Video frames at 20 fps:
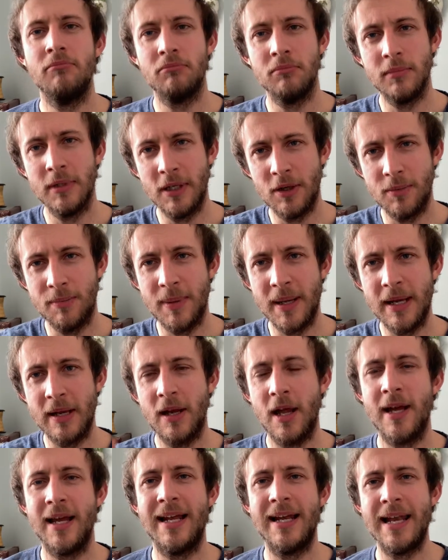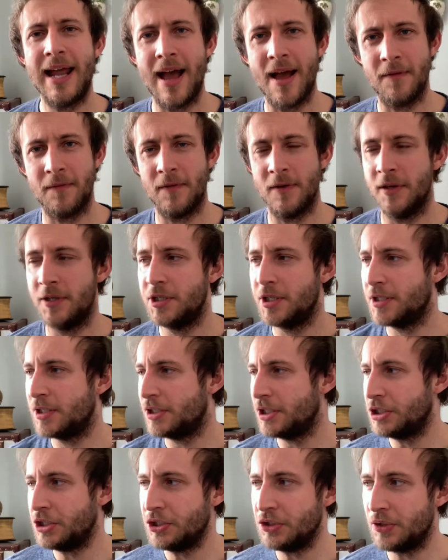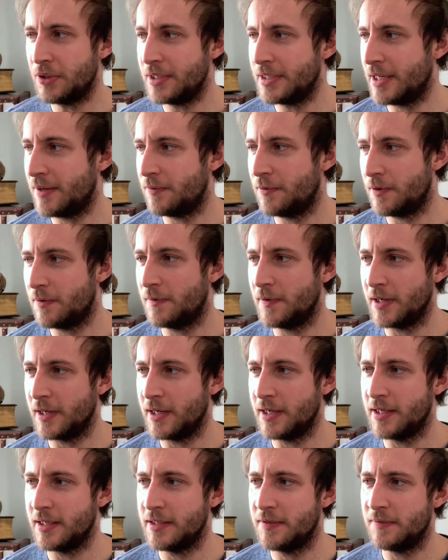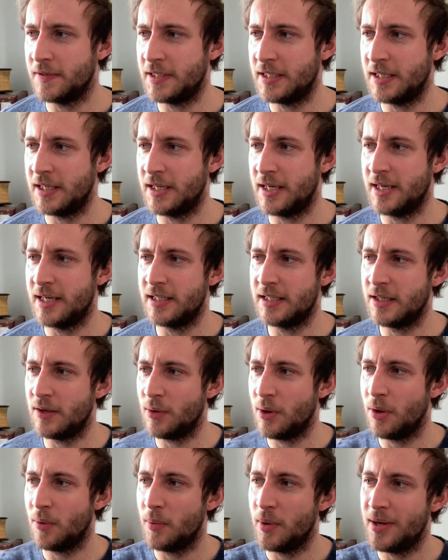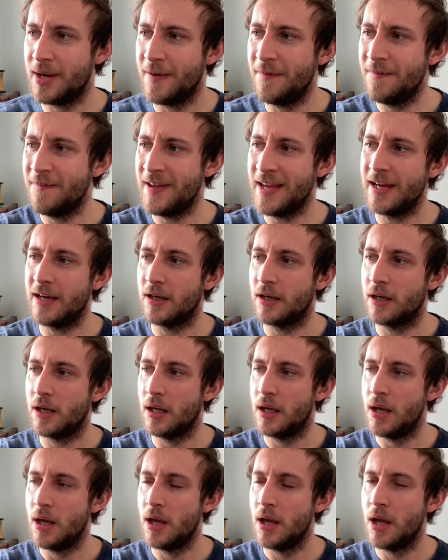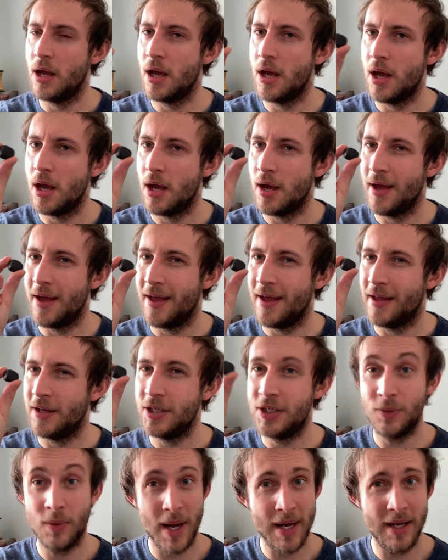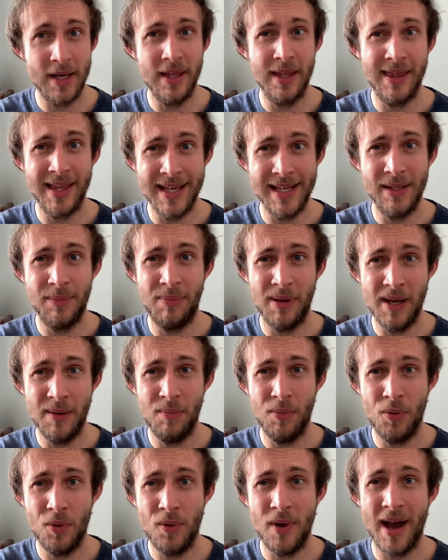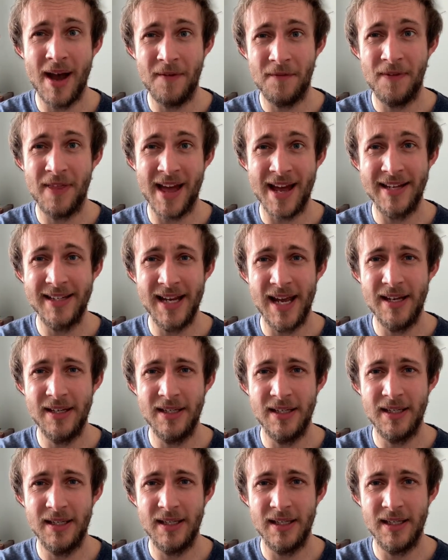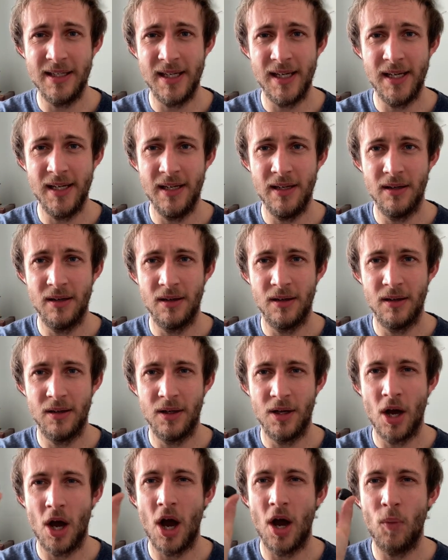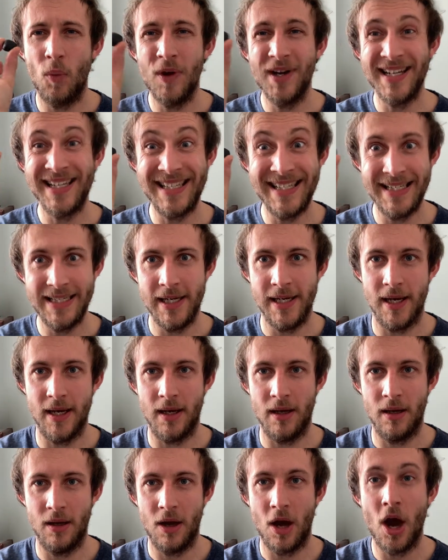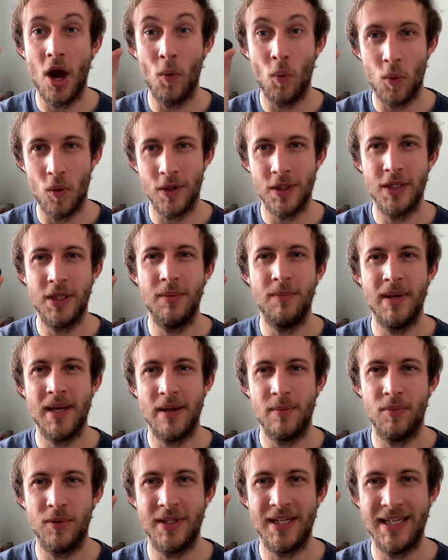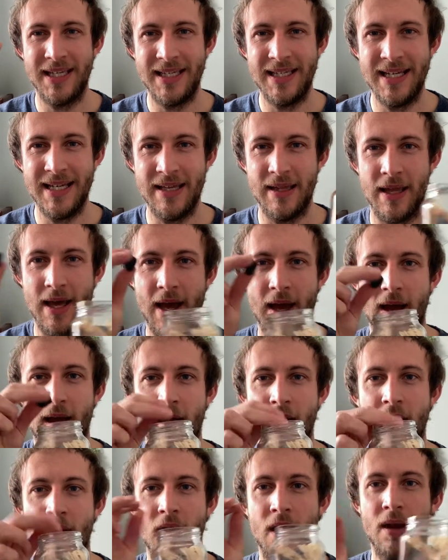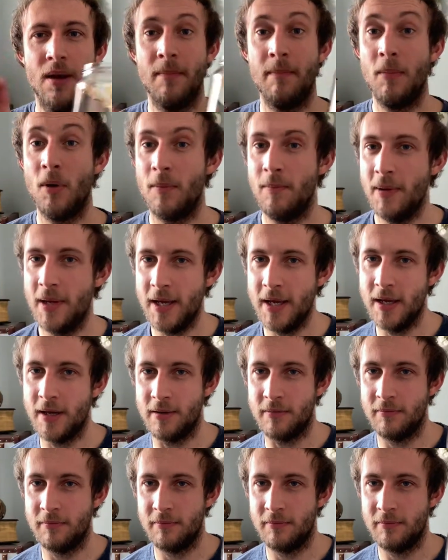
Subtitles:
a little bit like lava, just destroys everything in its vicinity. So I want to think, do any of these people have that tendency? I want to see it. I want to be able to see that. Pop it in.